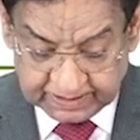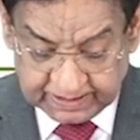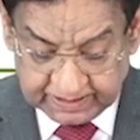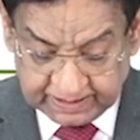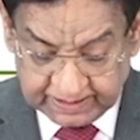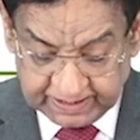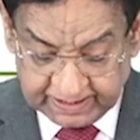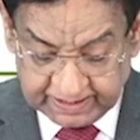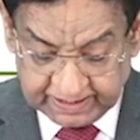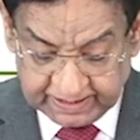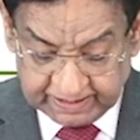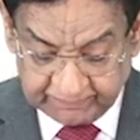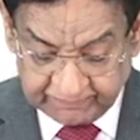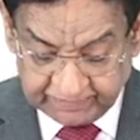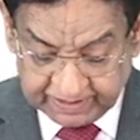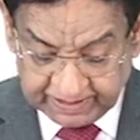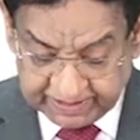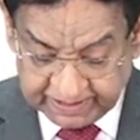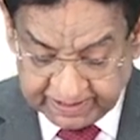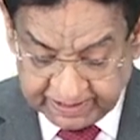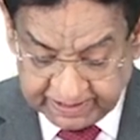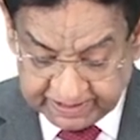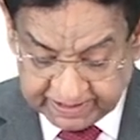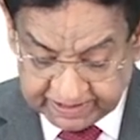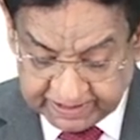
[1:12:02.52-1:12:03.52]
and
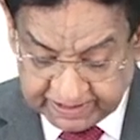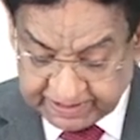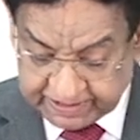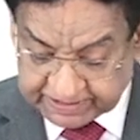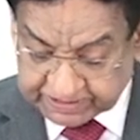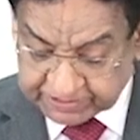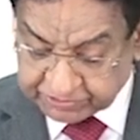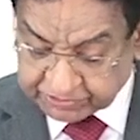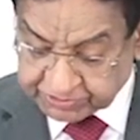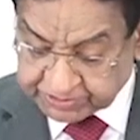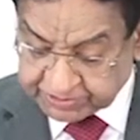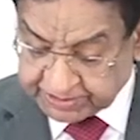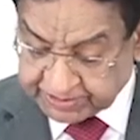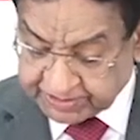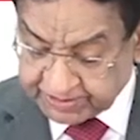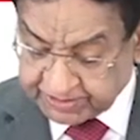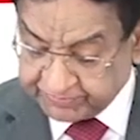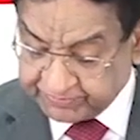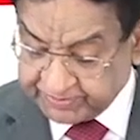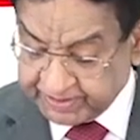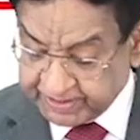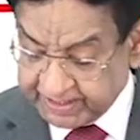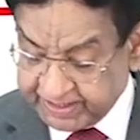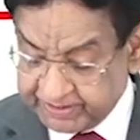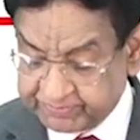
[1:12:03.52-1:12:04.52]
ventilator-associated,
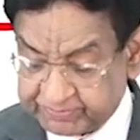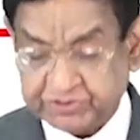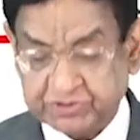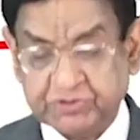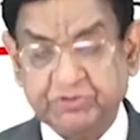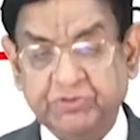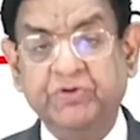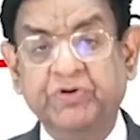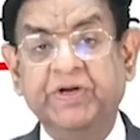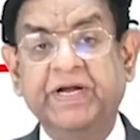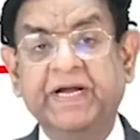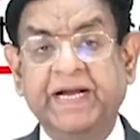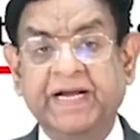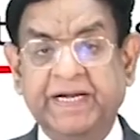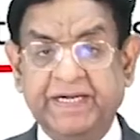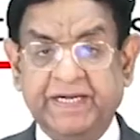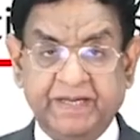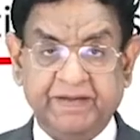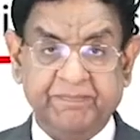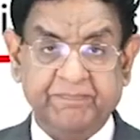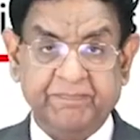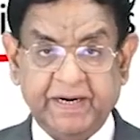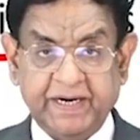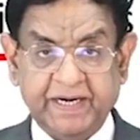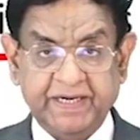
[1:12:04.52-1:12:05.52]
we give 3
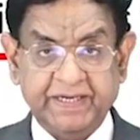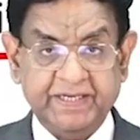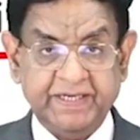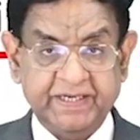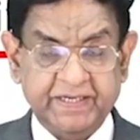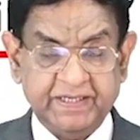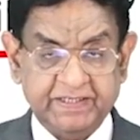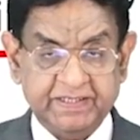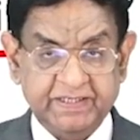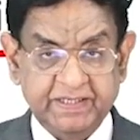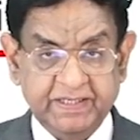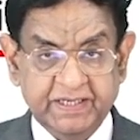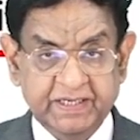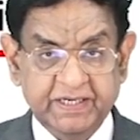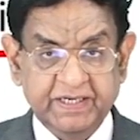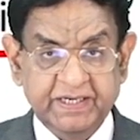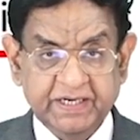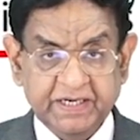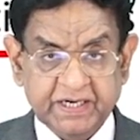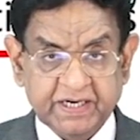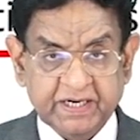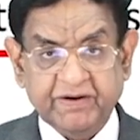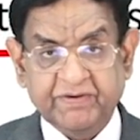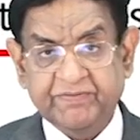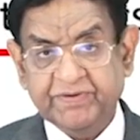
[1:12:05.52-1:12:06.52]
antibiotics,
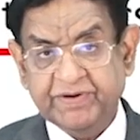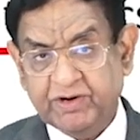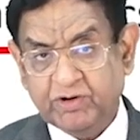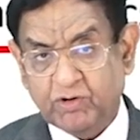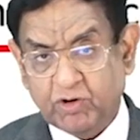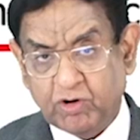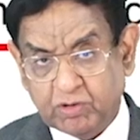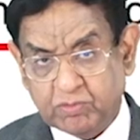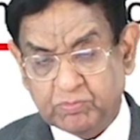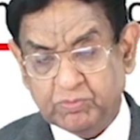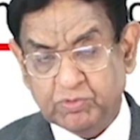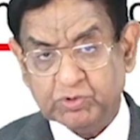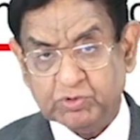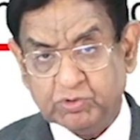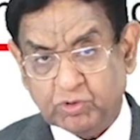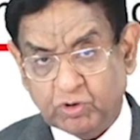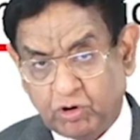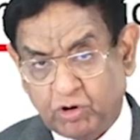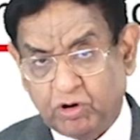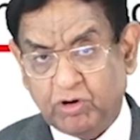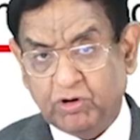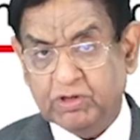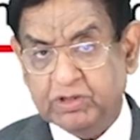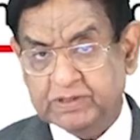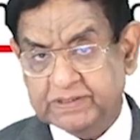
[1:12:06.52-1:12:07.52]
covering almost
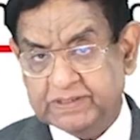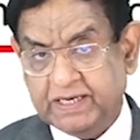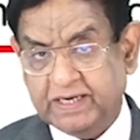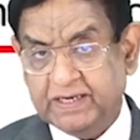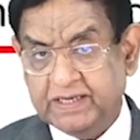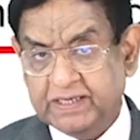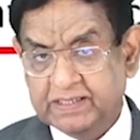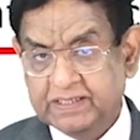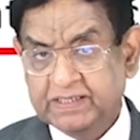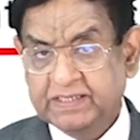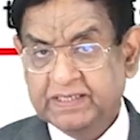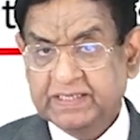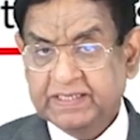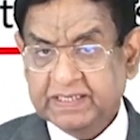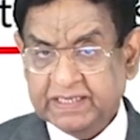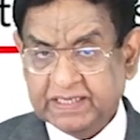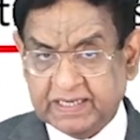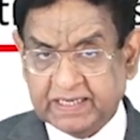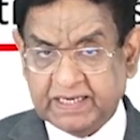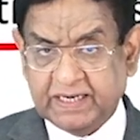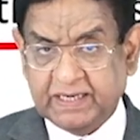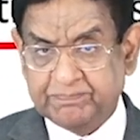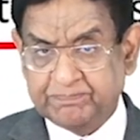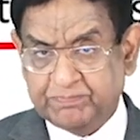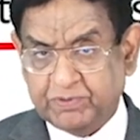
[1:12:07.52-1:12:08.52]
all the
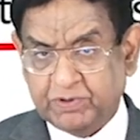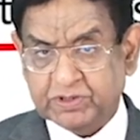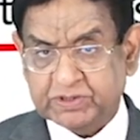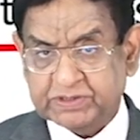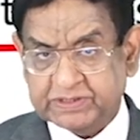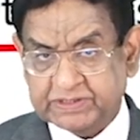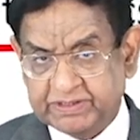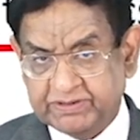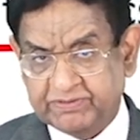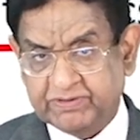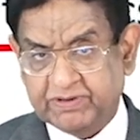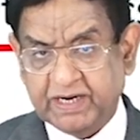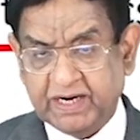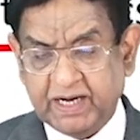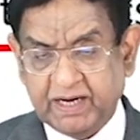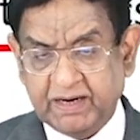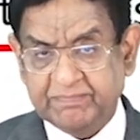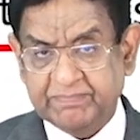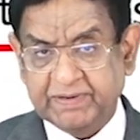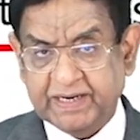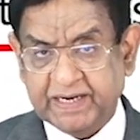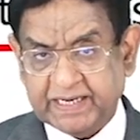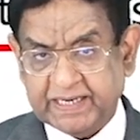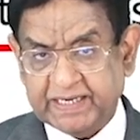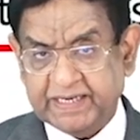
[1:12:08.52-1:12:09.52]
gram-positive,
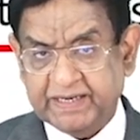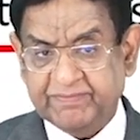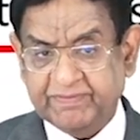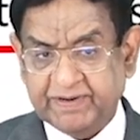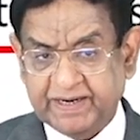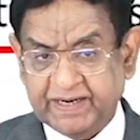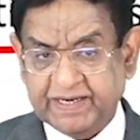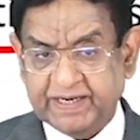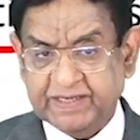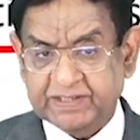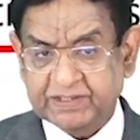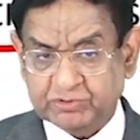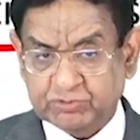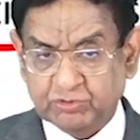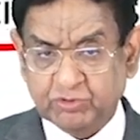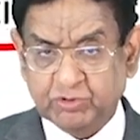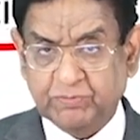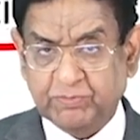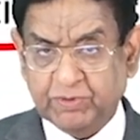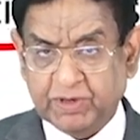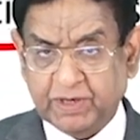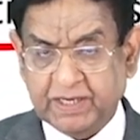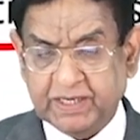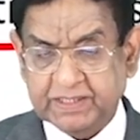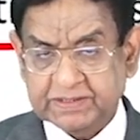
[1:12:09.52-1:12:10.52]
gram-negative, and
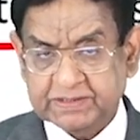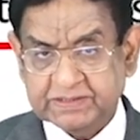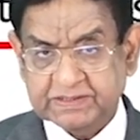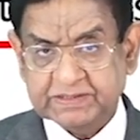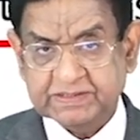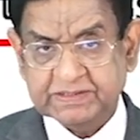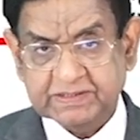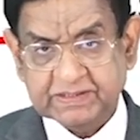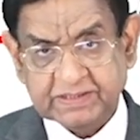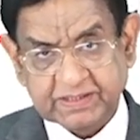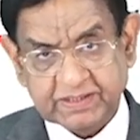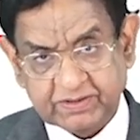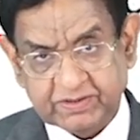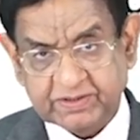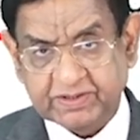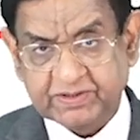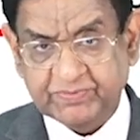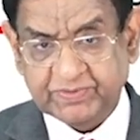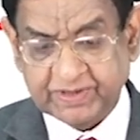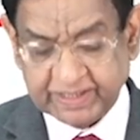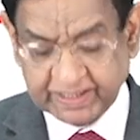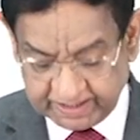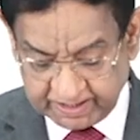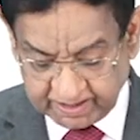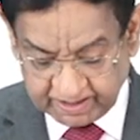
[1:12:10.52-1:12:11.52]
Pseudomonas.
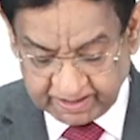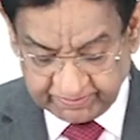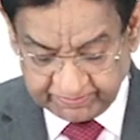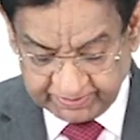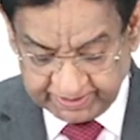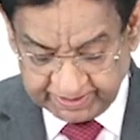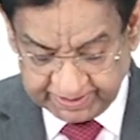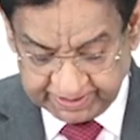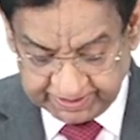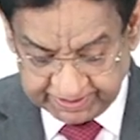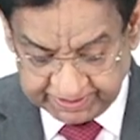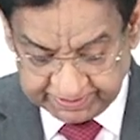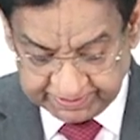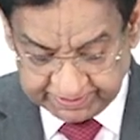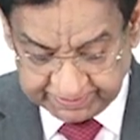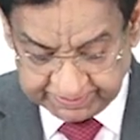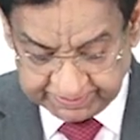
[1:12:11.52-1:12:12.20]
We are covering it.